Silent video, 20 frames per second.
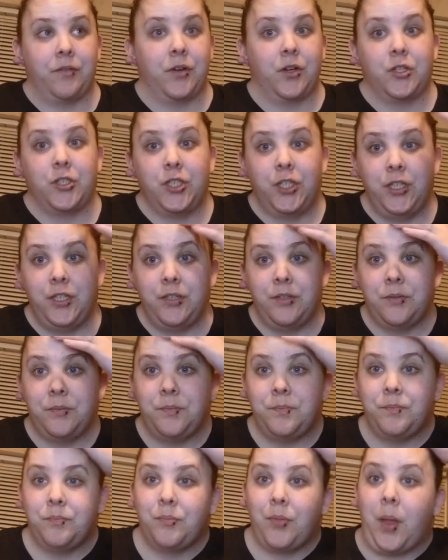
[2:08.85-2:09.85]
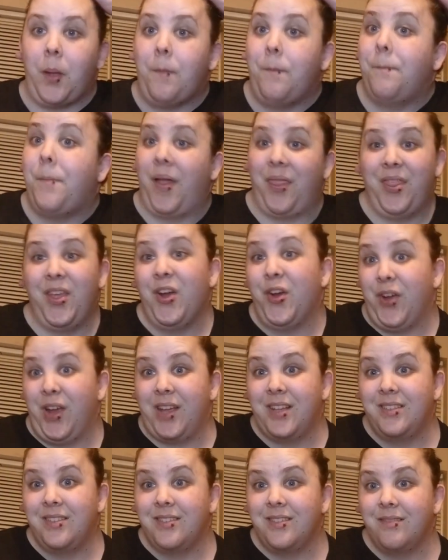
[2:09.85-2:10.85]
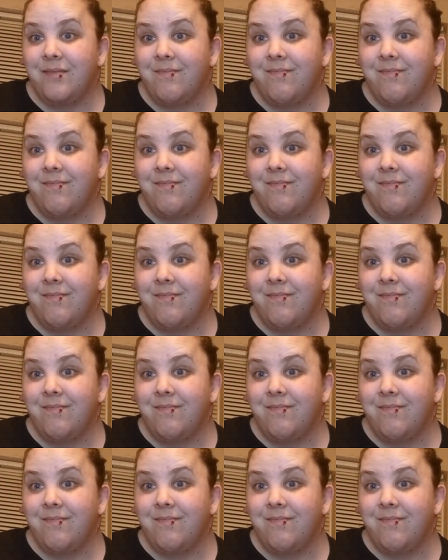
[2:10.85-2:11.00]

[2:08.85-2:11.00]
version, but there is.